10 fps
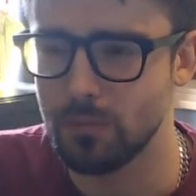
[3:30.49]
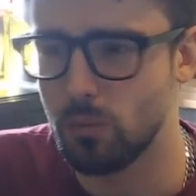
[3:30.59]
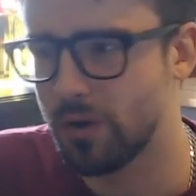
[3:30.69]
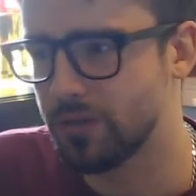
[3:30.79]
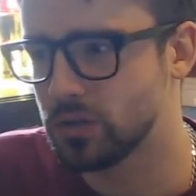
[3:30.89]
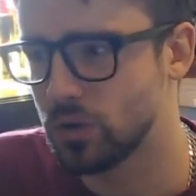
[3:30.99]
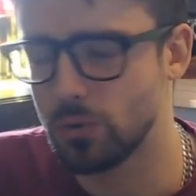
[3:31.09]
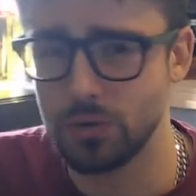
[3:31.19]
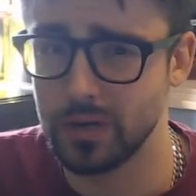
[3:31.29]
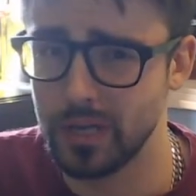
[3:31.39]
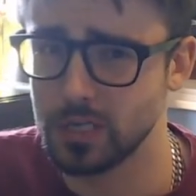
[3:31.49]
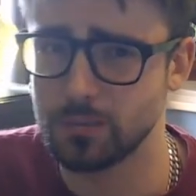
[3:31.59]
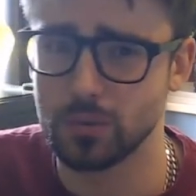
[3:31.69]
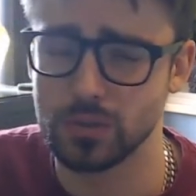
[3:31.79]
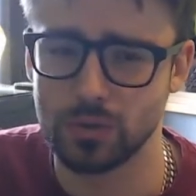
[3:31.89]
but what if I told you in
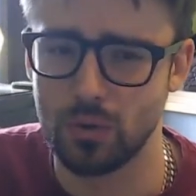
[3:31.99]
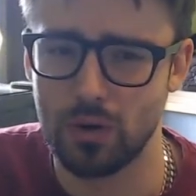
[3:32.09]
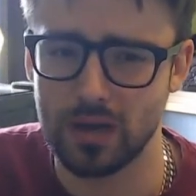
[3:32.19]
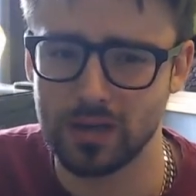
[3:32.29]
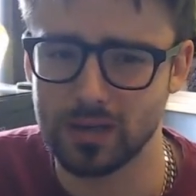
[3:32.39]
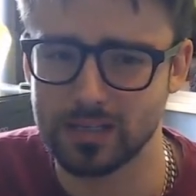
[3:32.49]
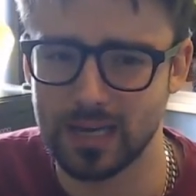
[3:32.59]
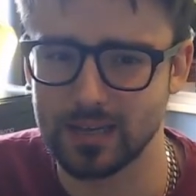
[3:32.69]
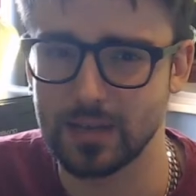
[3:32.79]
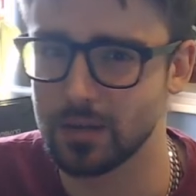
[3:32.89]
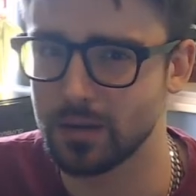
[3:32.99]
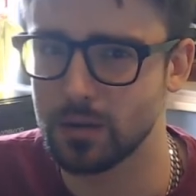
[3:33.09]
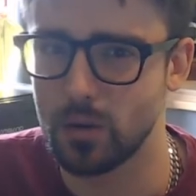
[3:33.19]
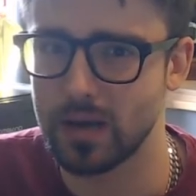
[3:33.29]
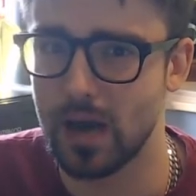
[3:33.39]
esports you're not exactly going to
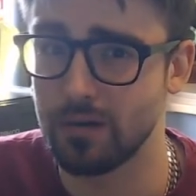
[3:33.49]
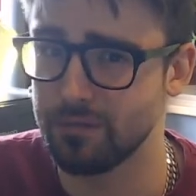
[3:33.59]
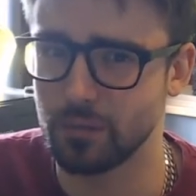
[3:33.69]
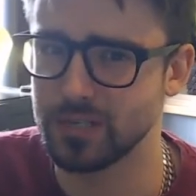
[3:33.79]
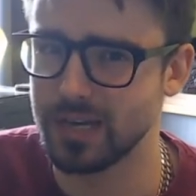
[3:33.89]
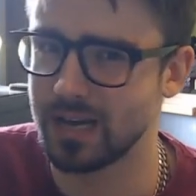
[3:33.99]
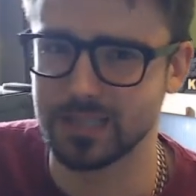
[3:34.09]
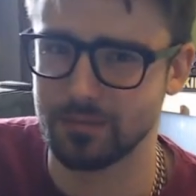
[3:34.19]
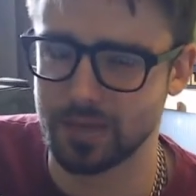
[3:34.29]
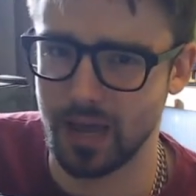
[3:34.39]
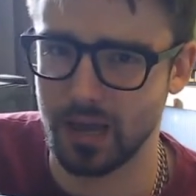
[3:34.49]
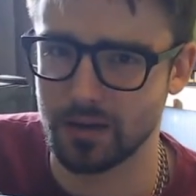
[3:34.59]
clock out at 14 hours every day,